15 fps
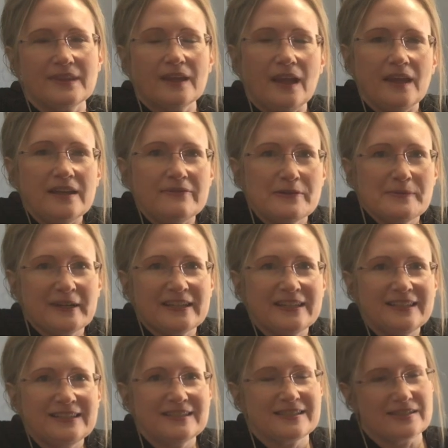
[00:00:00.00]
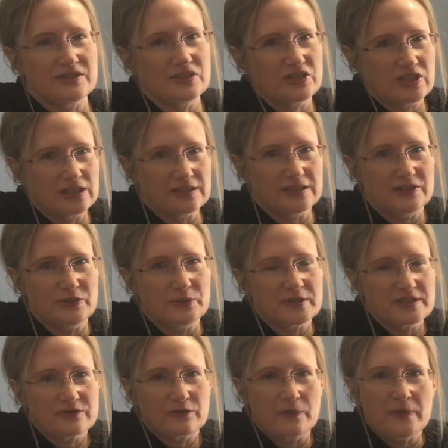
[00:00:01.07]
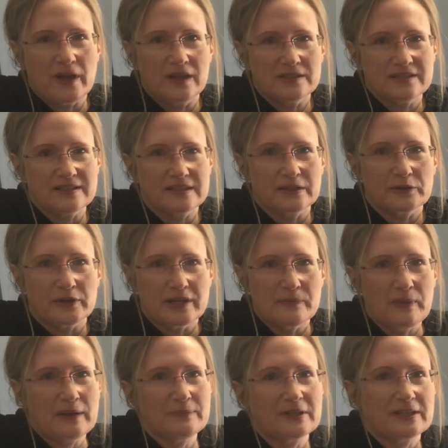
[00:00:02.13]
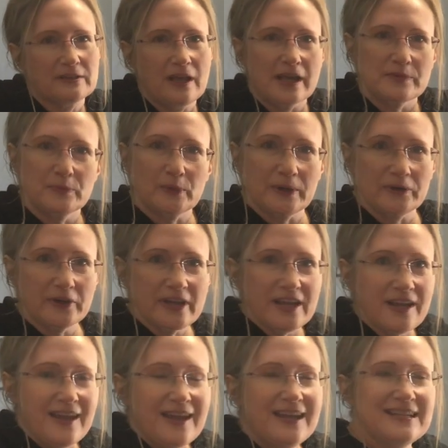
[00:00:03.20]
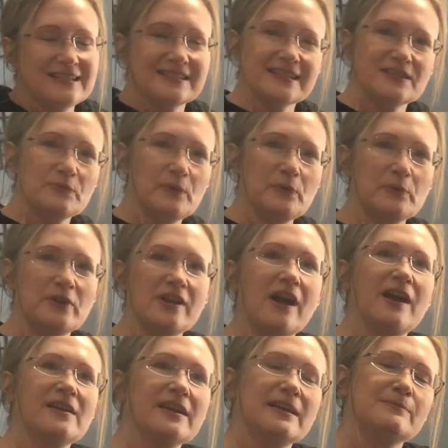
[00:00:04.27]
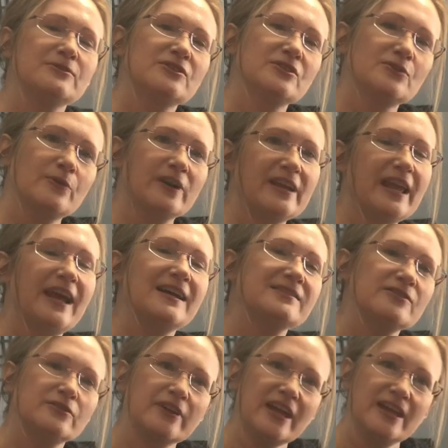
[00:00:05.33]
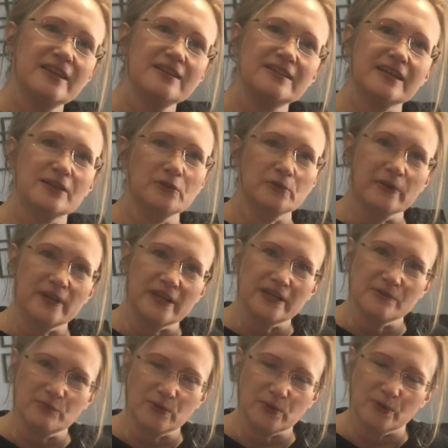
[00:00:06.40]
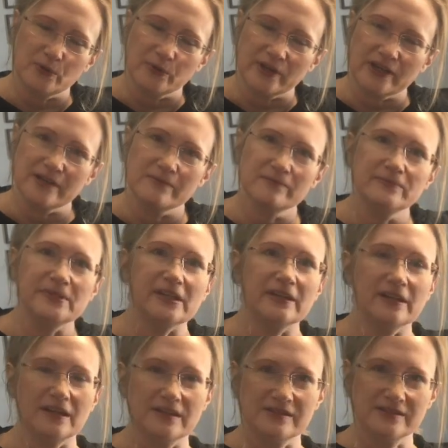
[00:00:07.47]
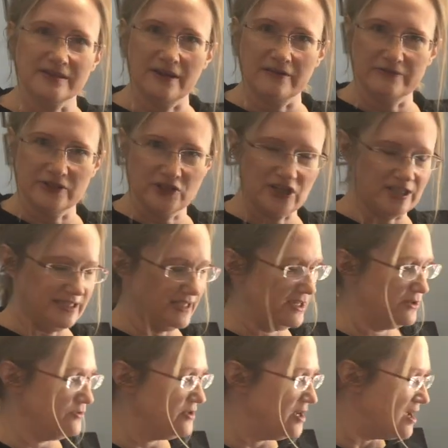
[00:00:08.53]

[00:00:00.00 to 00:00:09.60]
Hi everybody, this is Shelley Tukis from the Hudson Area Public Library. Since we were not able to do our castle cake decorating program because of the shutdown,